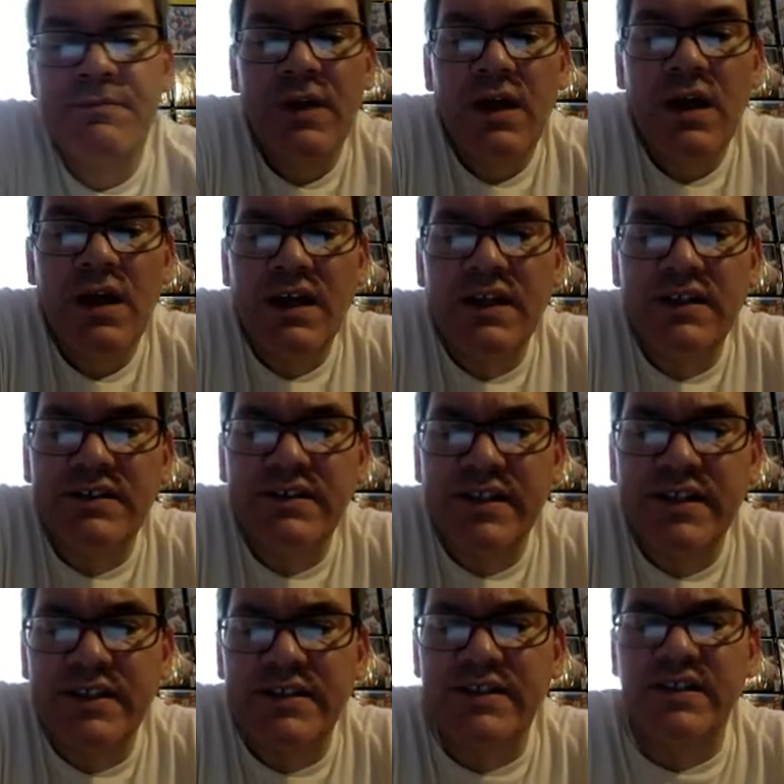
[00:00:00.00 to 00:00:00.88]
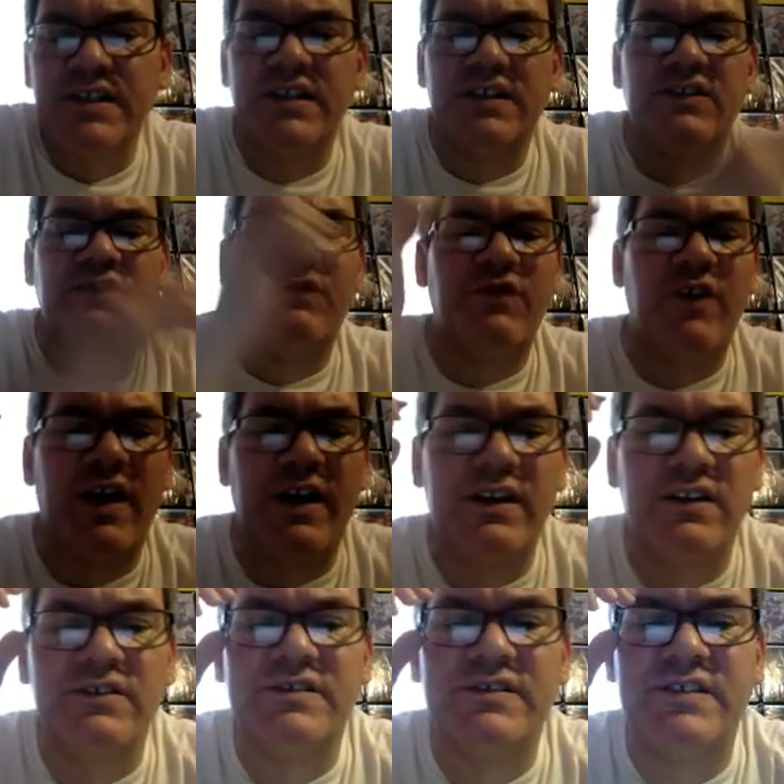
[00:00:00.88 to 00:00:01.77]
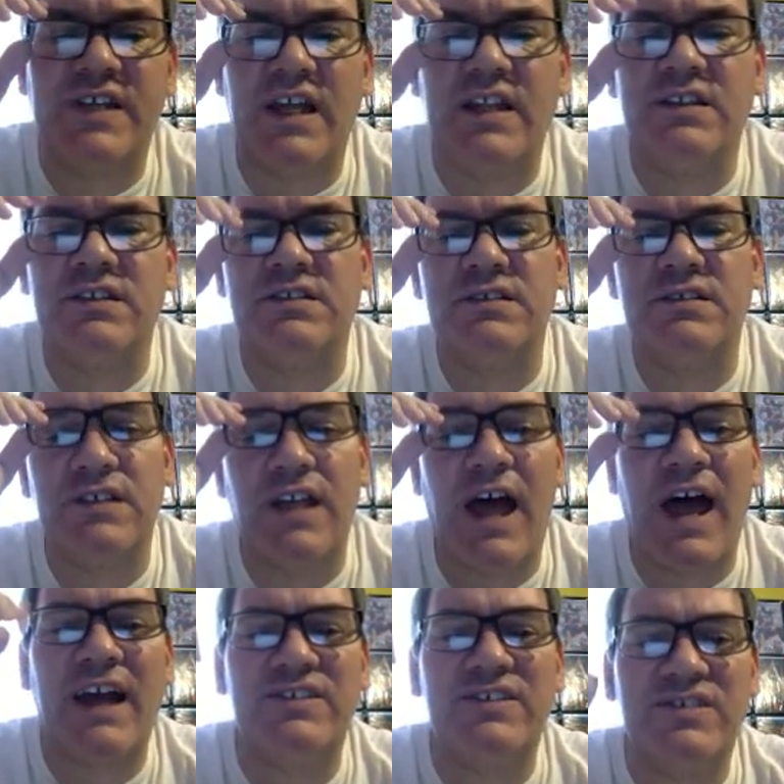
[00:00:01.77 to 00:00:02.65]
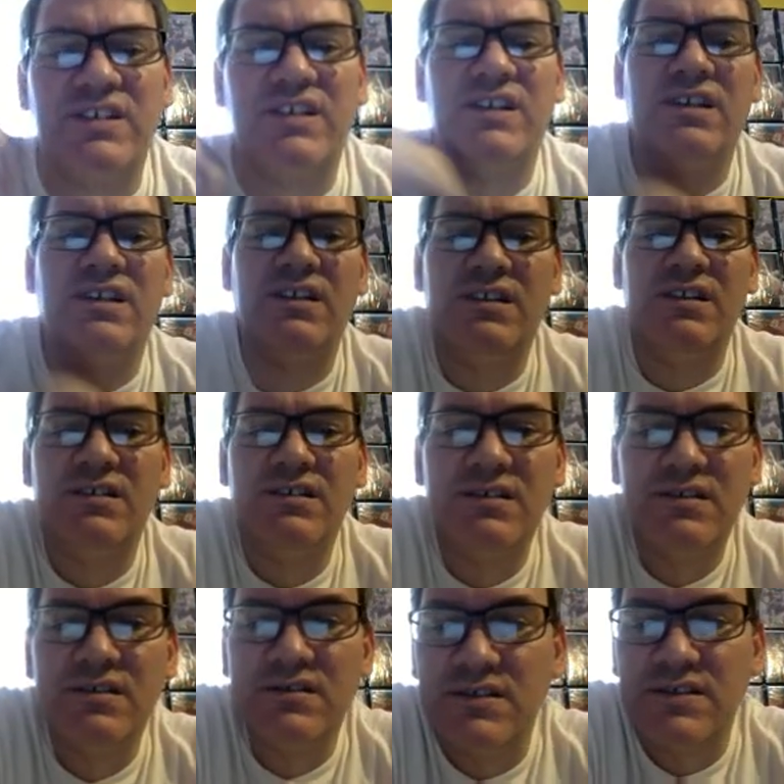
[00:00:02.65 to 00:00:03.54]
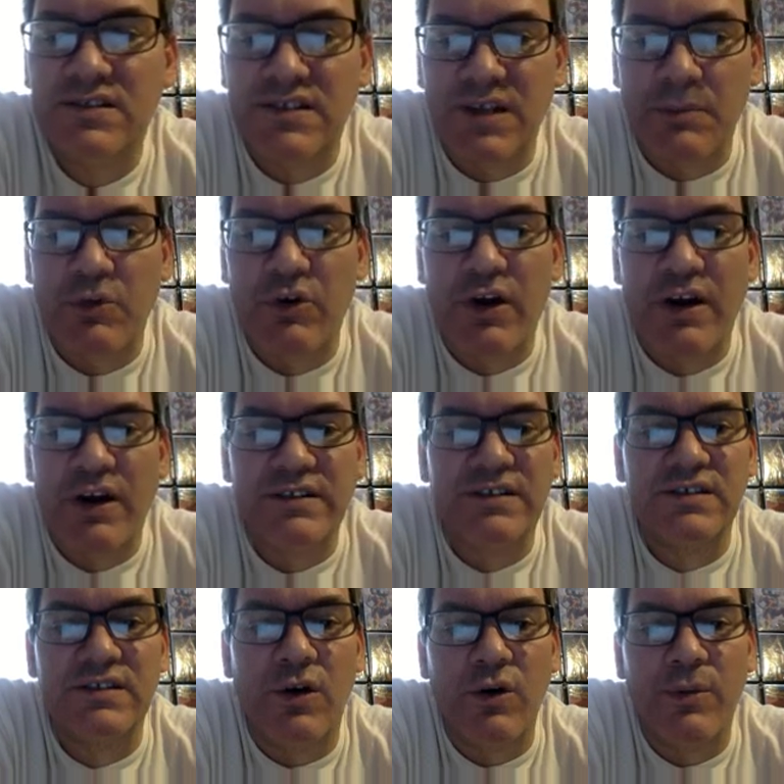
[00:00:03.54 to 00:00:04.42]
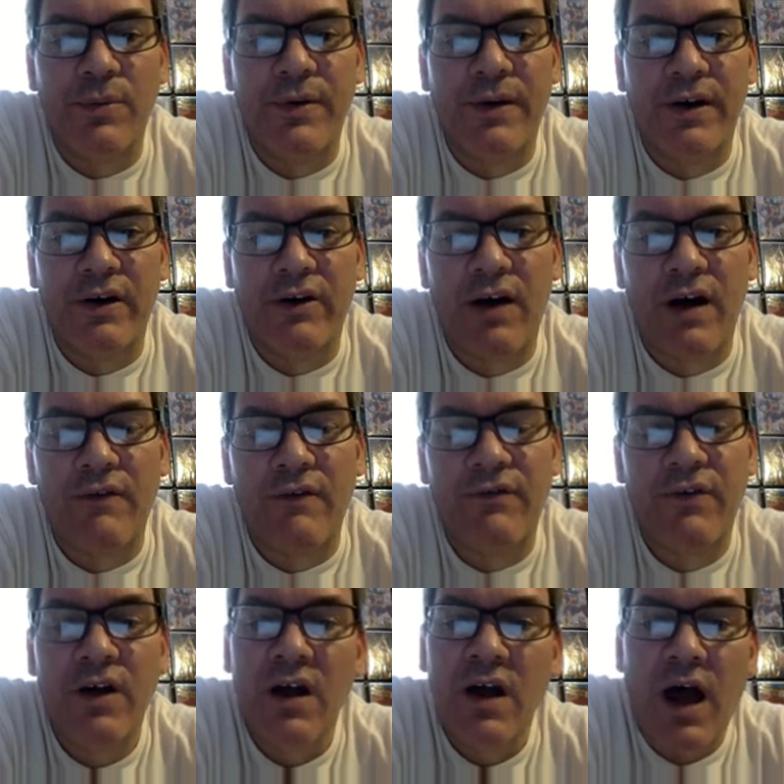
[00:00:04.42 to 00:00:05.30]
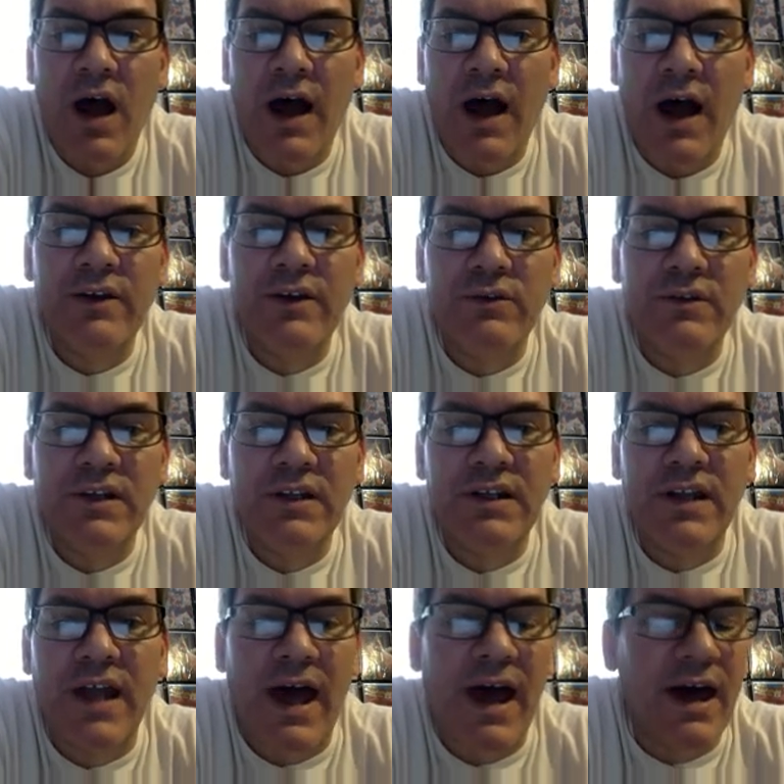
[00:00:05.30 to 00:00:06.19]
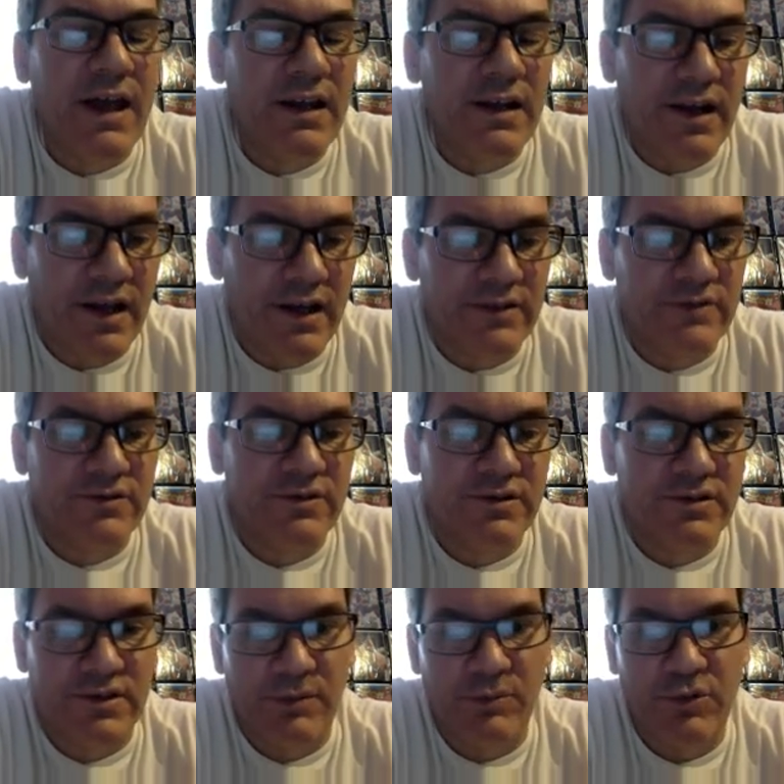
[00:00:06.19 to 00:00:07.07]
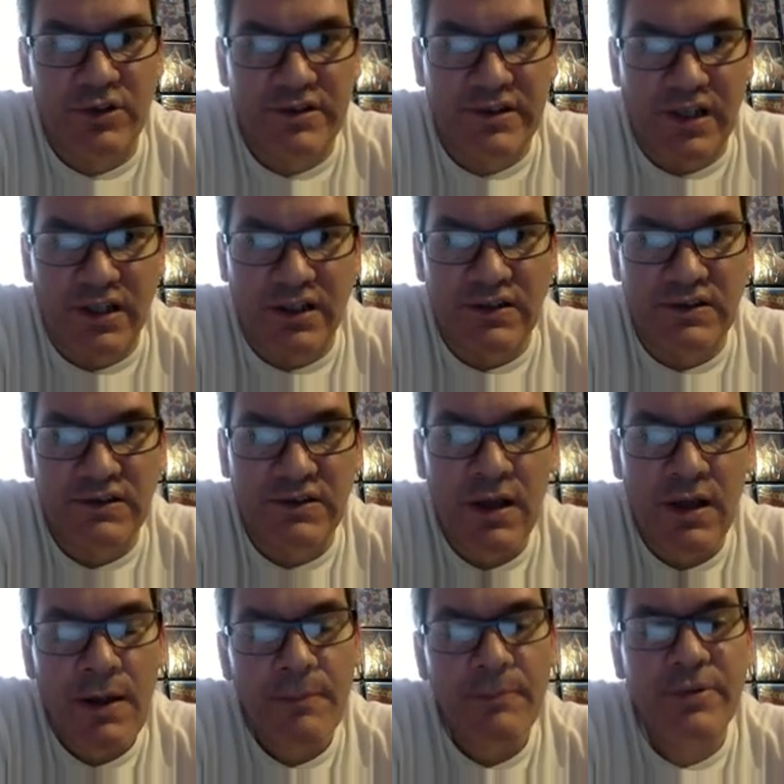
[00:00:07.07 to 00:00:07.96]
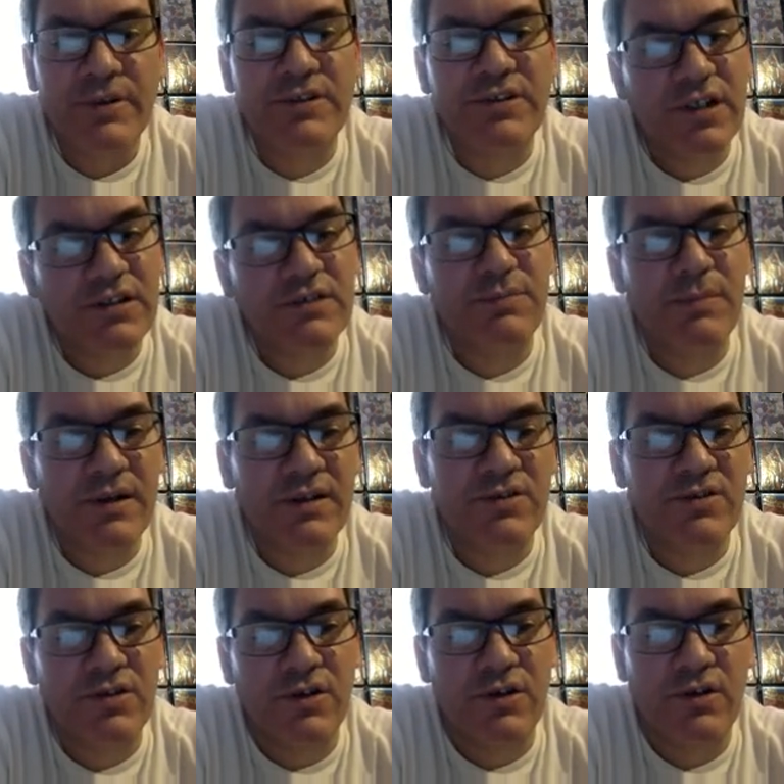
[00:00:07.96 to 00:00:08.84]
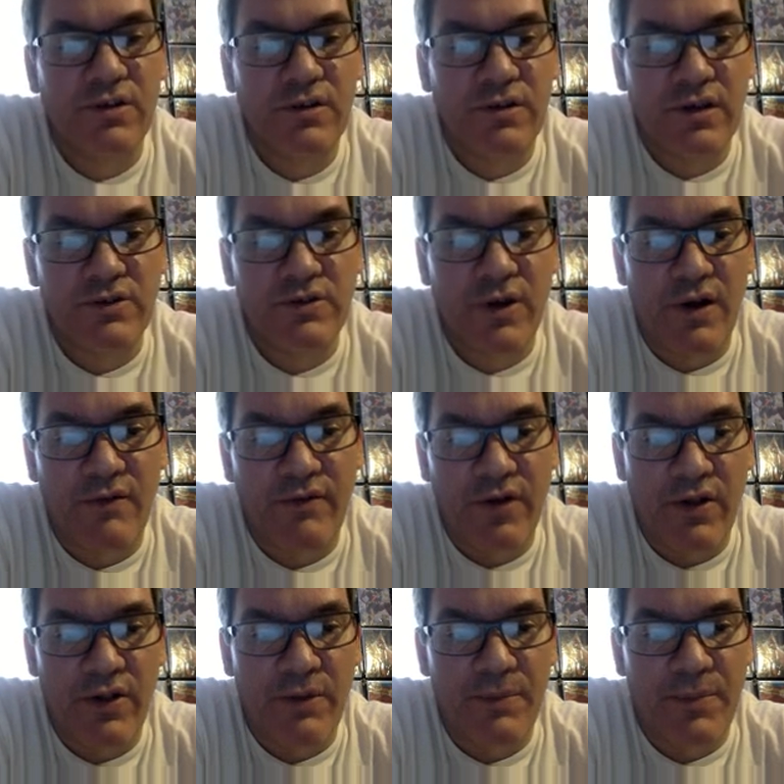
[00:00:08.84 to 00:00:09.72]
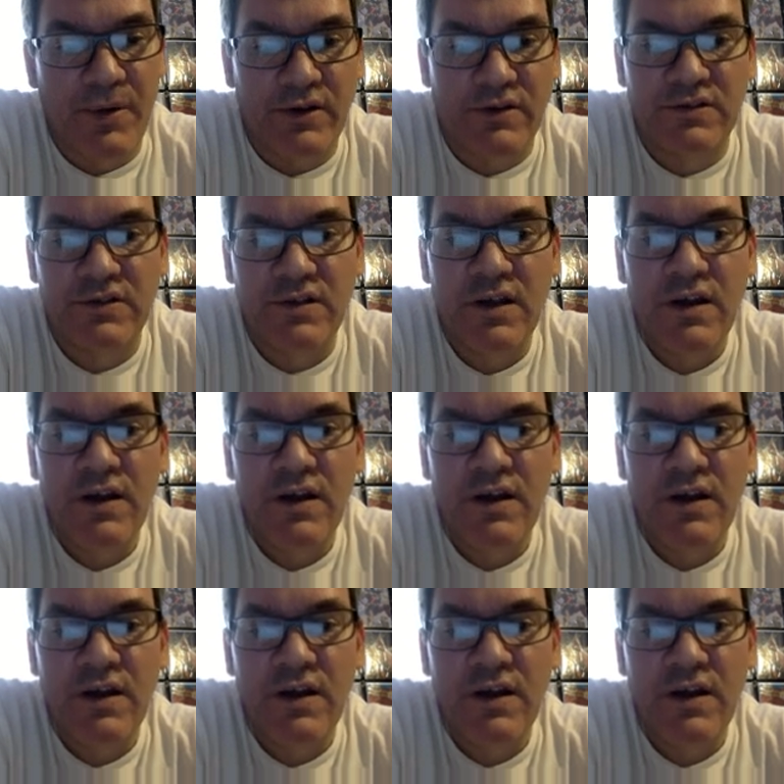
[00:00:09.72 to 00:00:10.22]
And since this final sentence actually summarizes the whole paragraph, I don't need to add an extra summary sentence, but just make sure that you have all the parts.